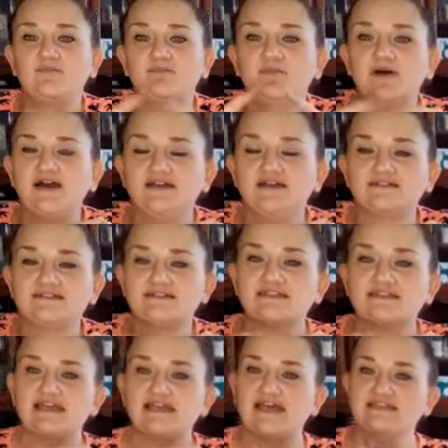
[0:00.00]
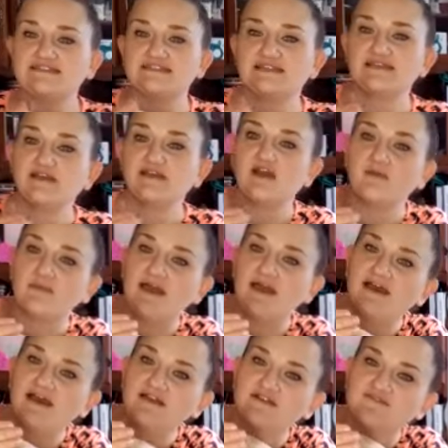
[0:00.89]
But as they come
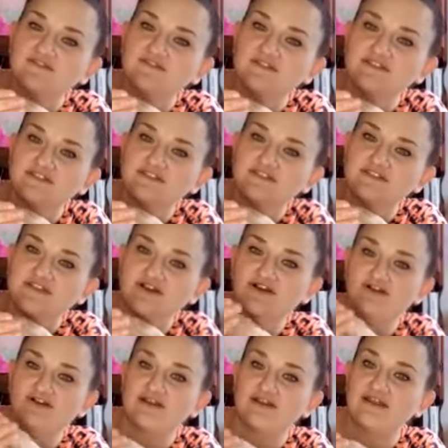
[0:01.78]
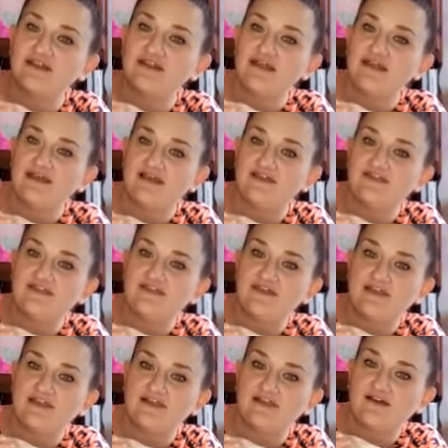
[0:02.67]
out of the turn,
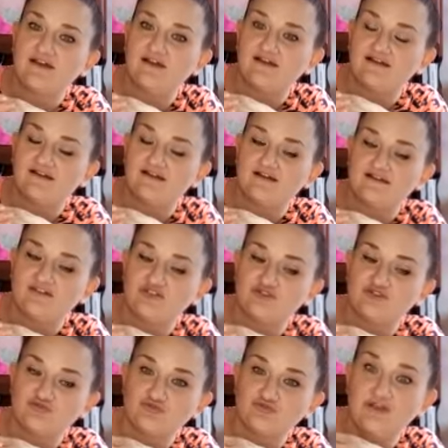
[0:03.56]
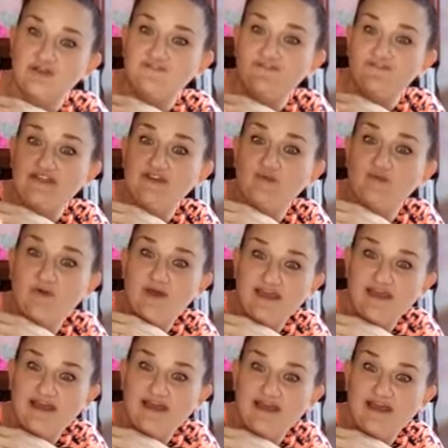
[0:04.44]
they are drifting way
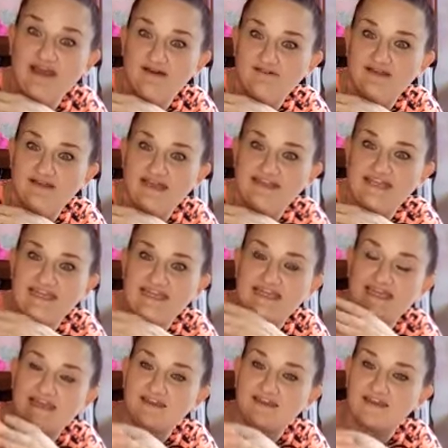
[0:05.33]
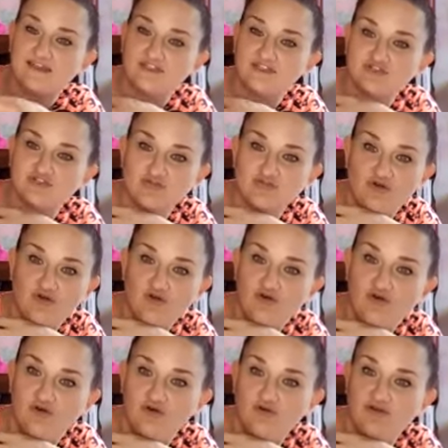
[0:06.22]
out and they can't
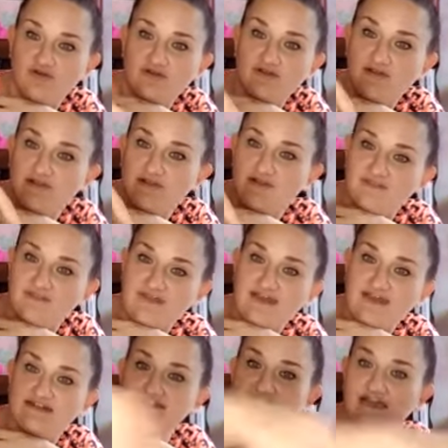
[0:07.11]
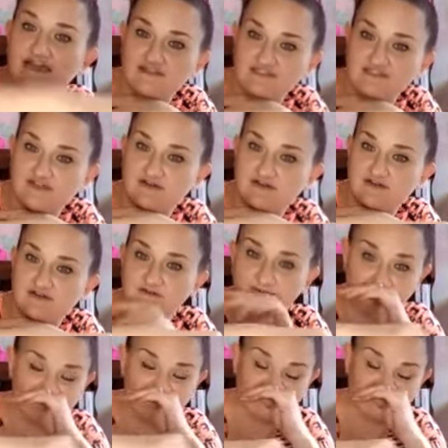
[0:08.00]
control that tight turn.